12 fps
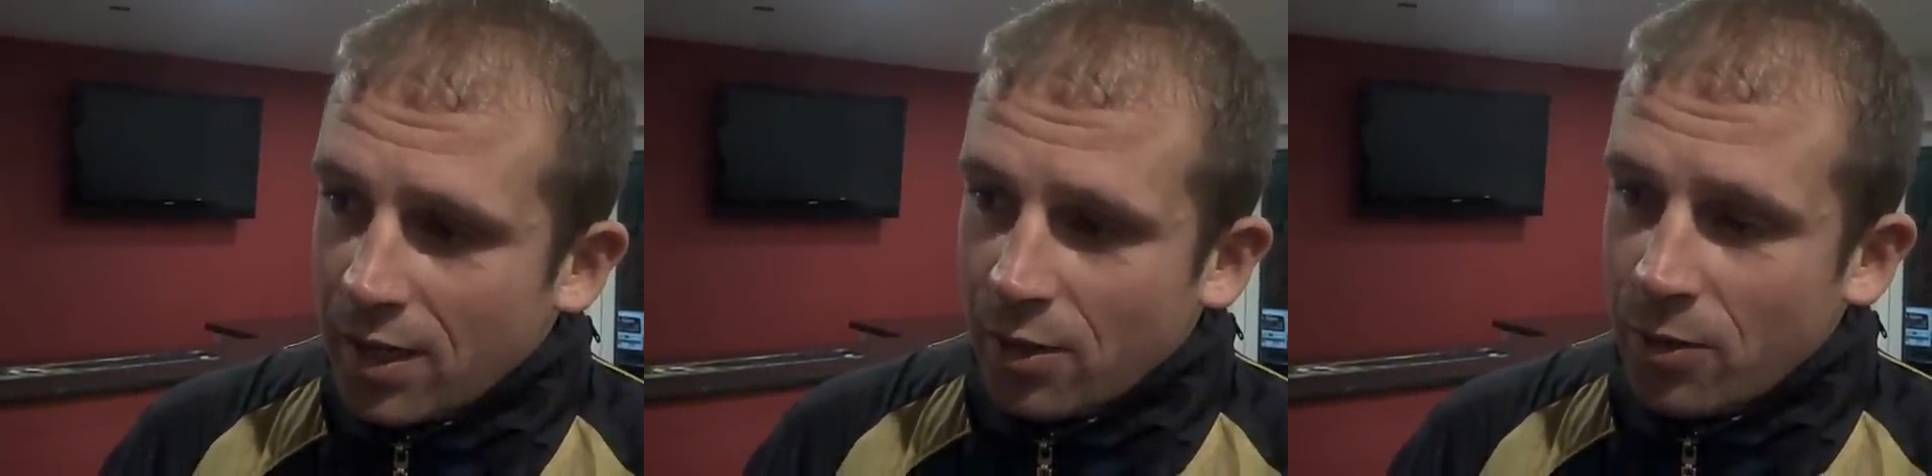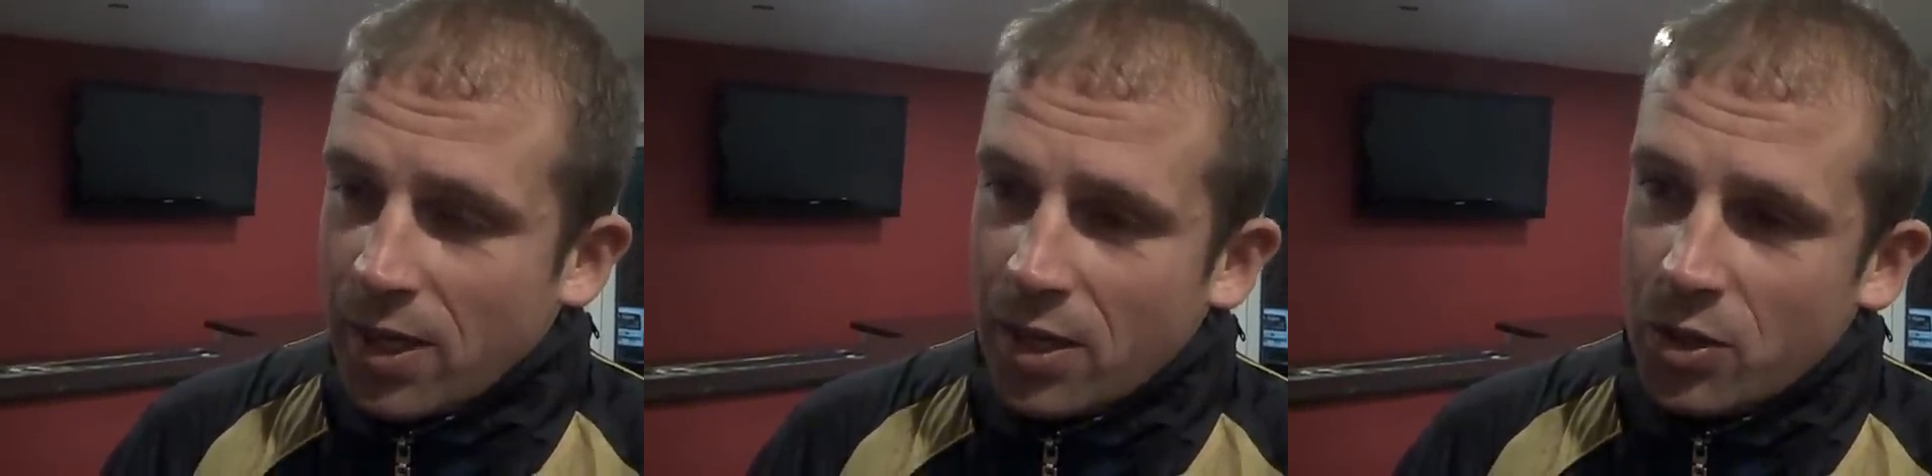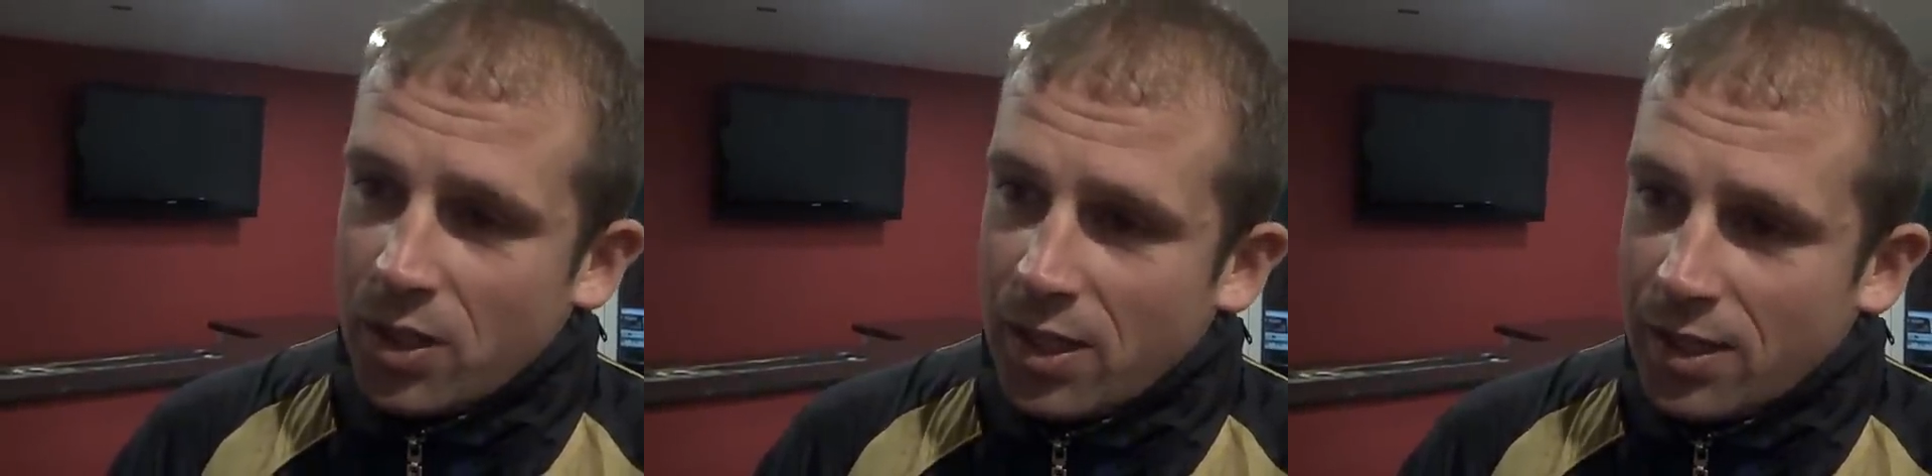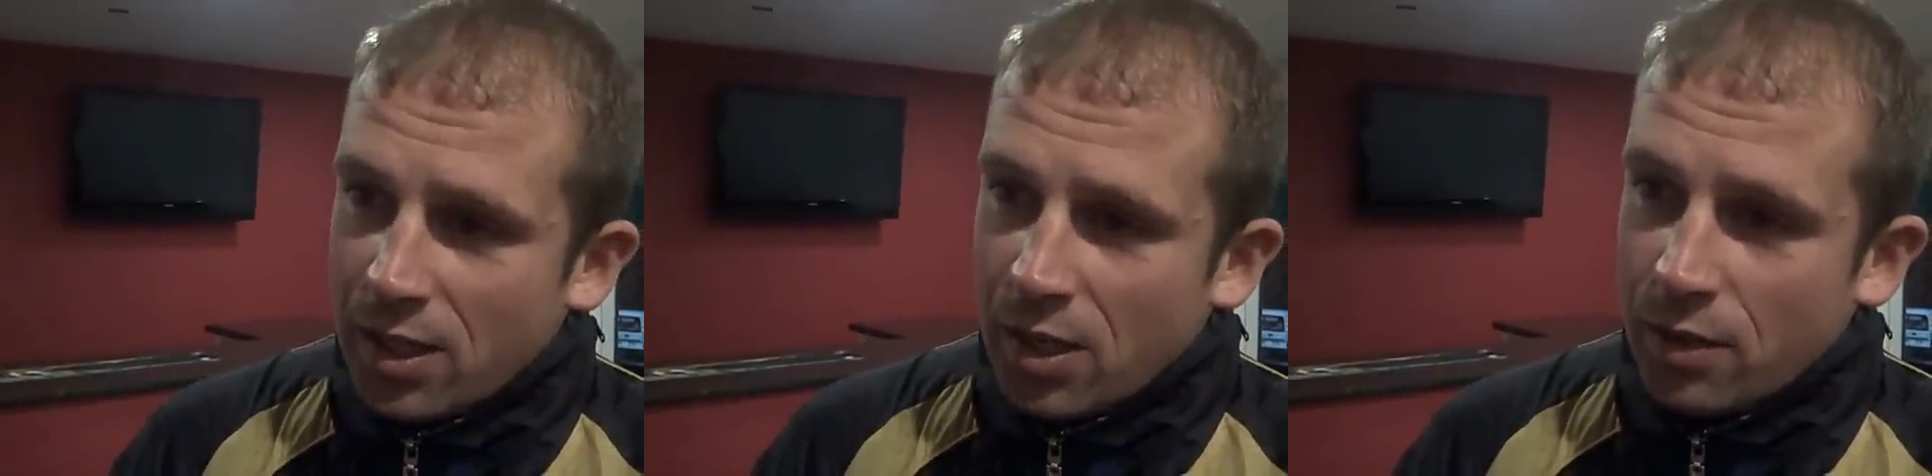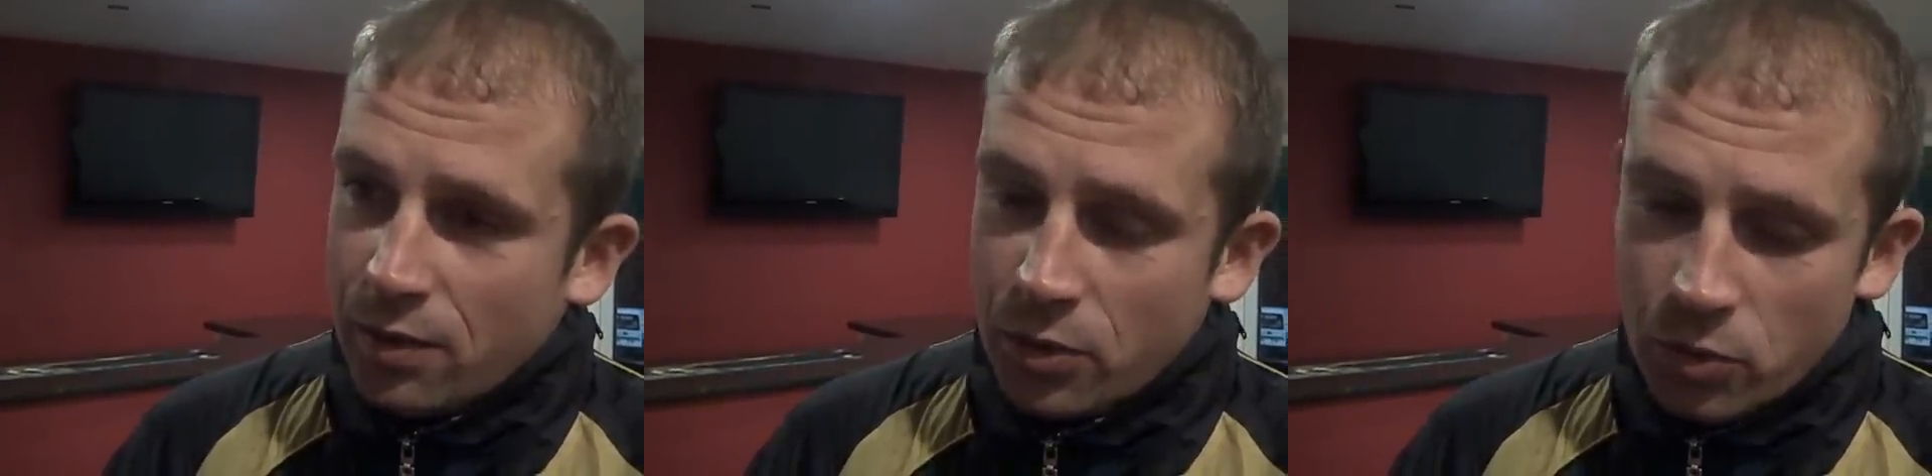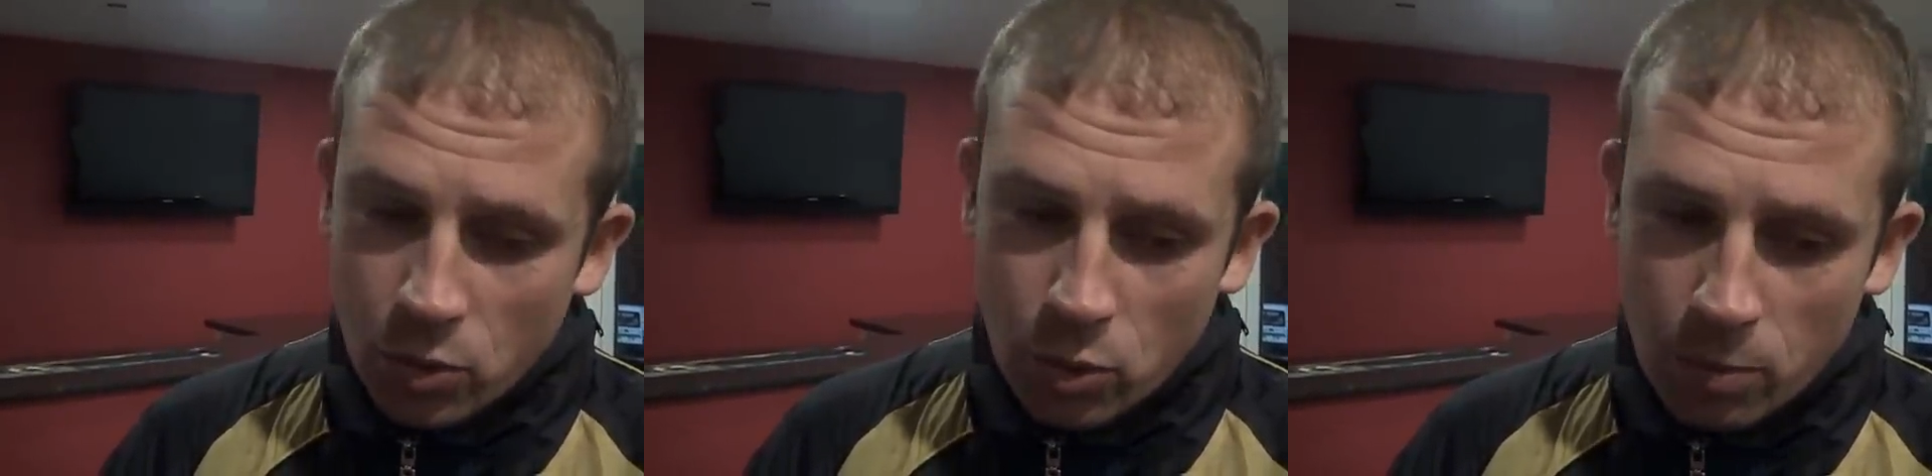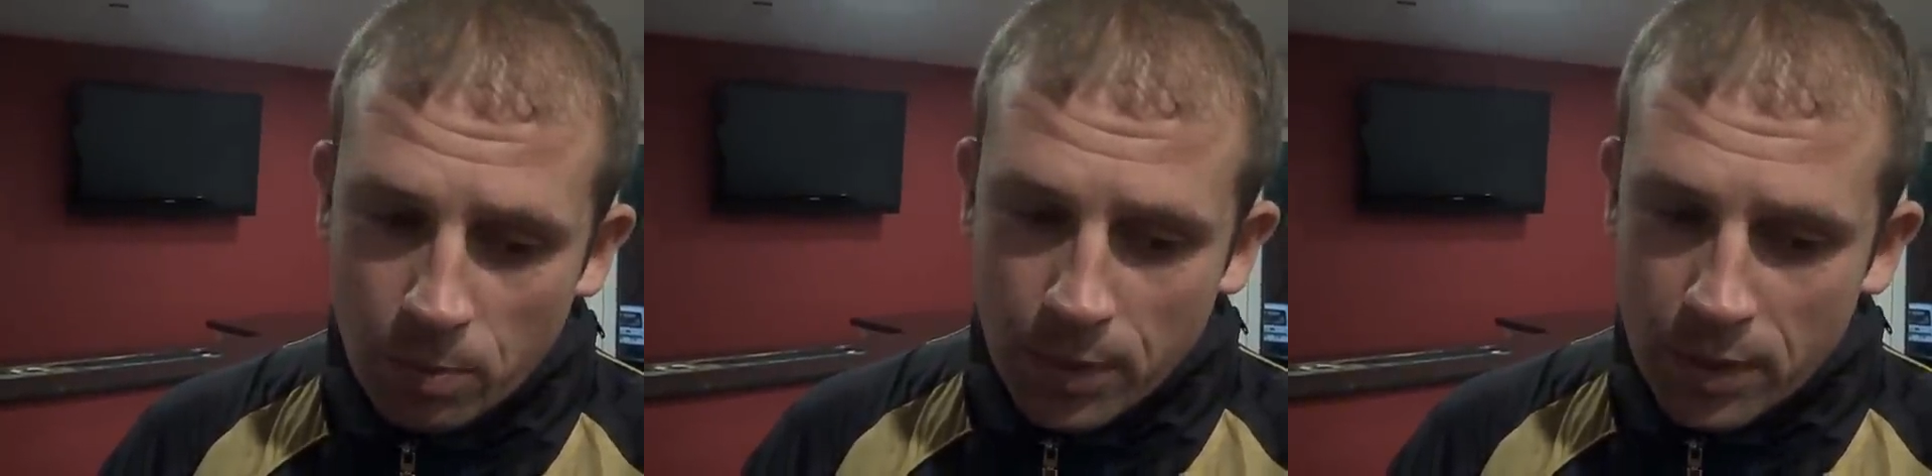you know, yes, you need the luck of the draw,